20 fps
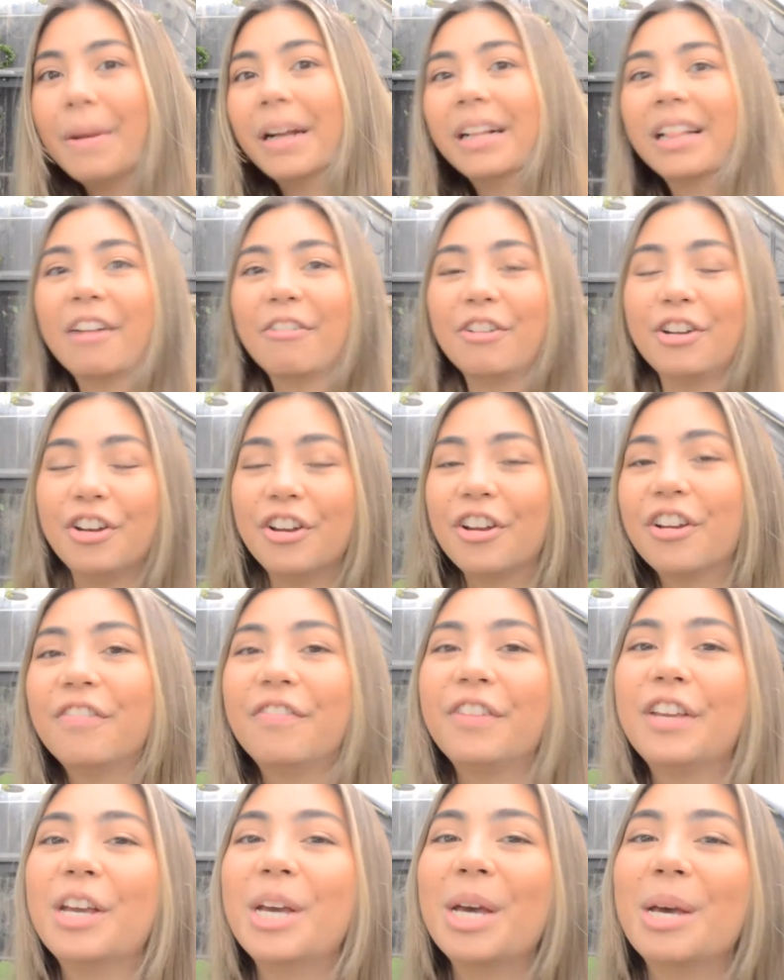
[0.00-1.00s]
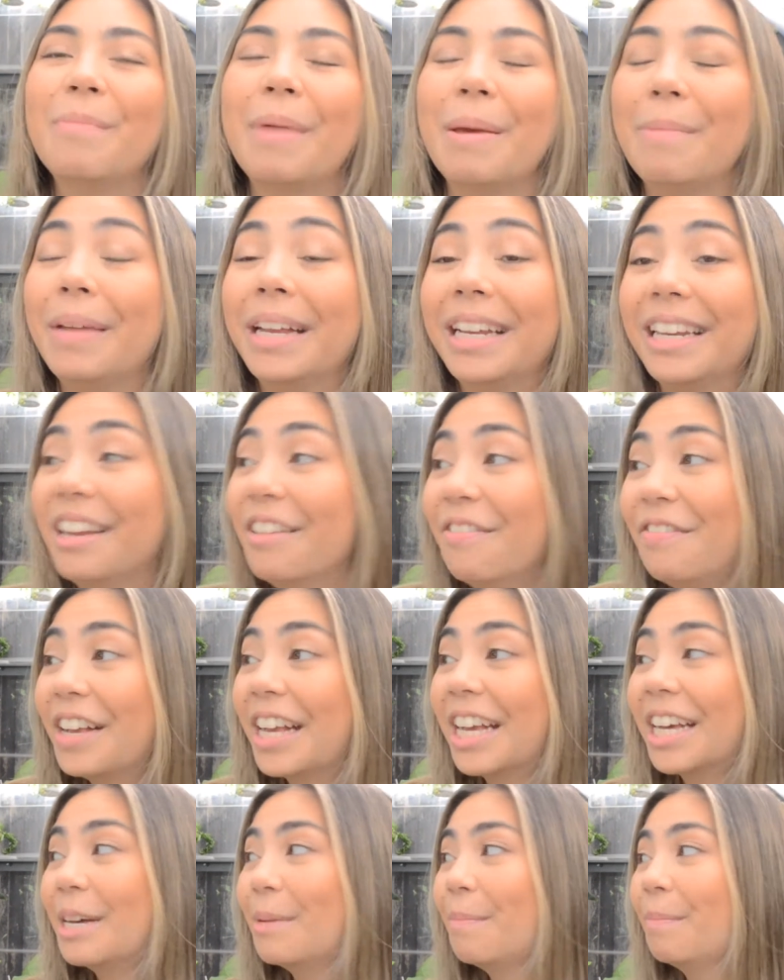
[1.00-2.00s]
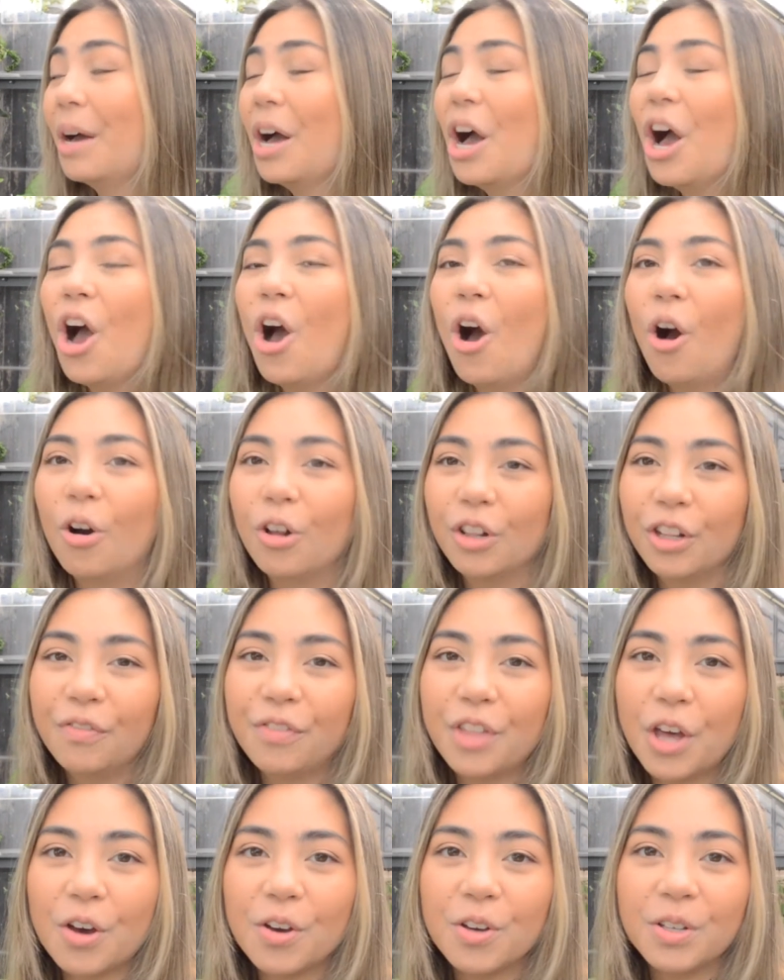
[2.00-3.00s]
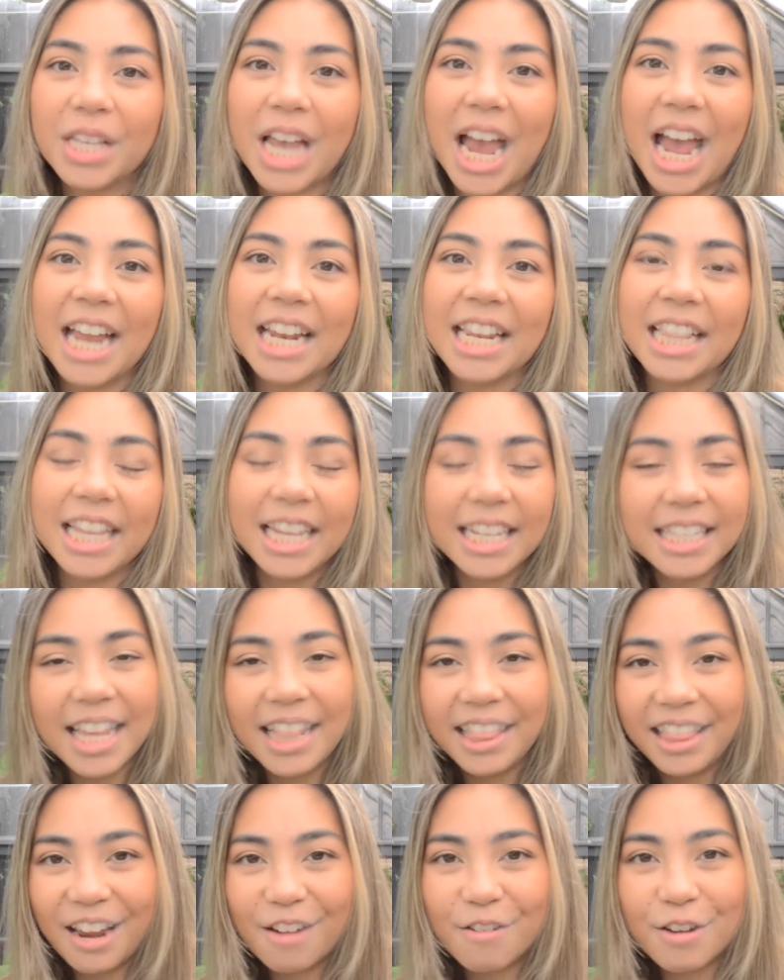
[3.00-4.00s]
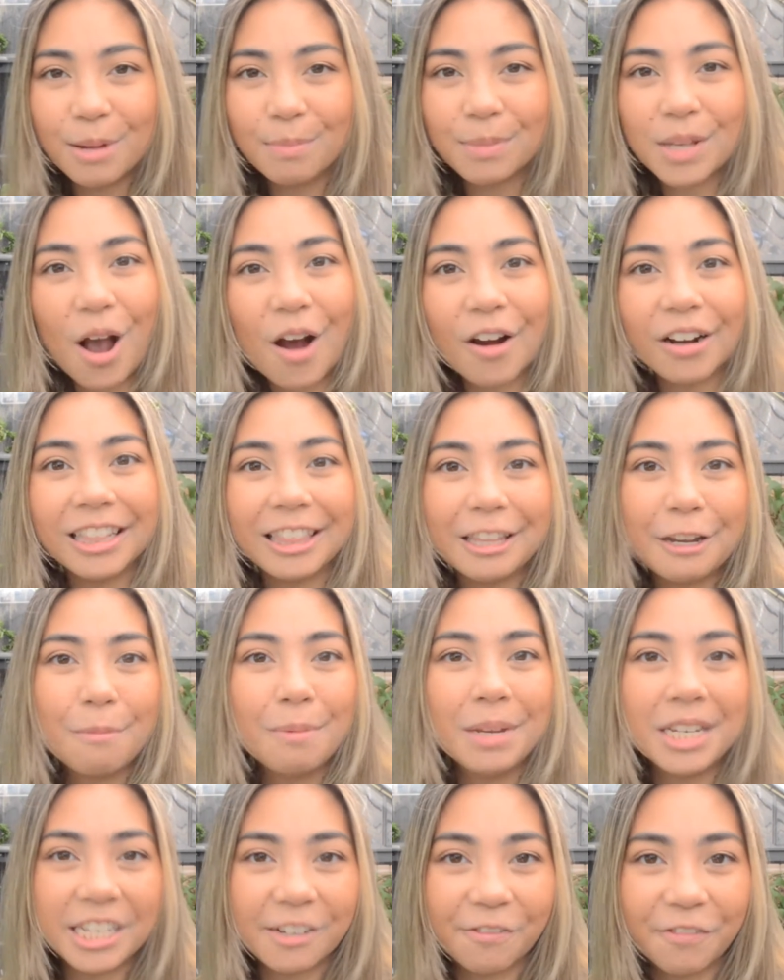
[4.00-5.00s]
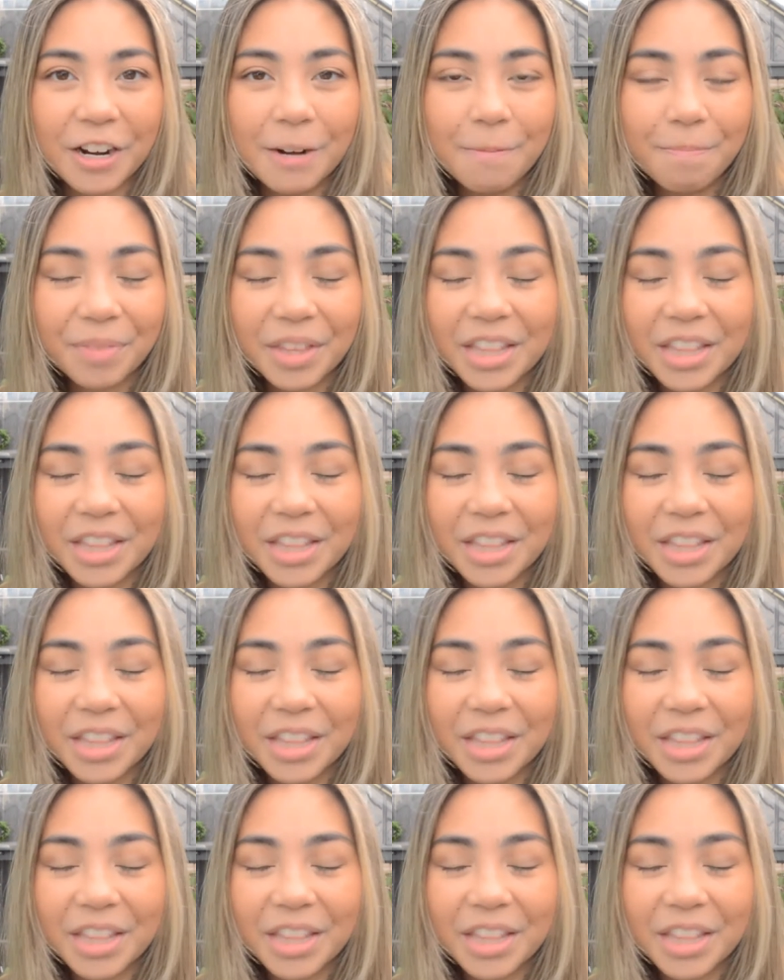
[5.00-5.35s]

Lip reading: a clarinervium, a magnificum, all of those. And these anthuriums are a little bit different.